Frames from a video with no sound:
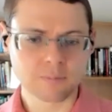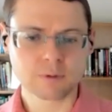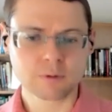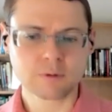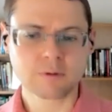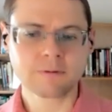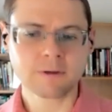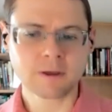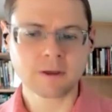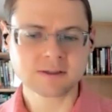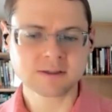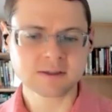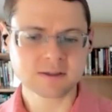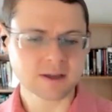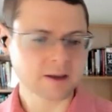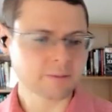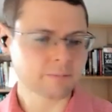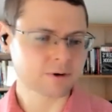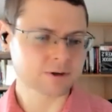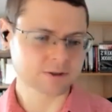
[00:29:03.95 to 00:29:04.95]
We face
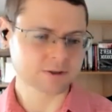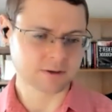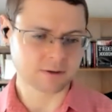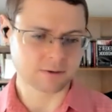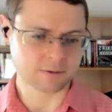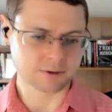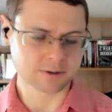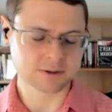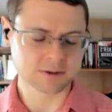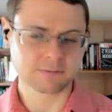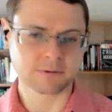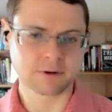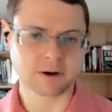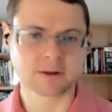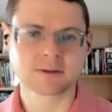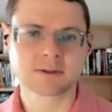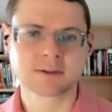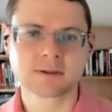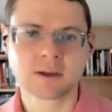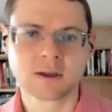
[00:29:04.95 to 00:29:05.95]
cybersecurity
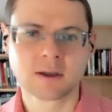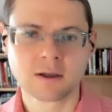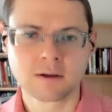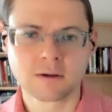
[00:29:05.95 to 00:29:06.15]
threats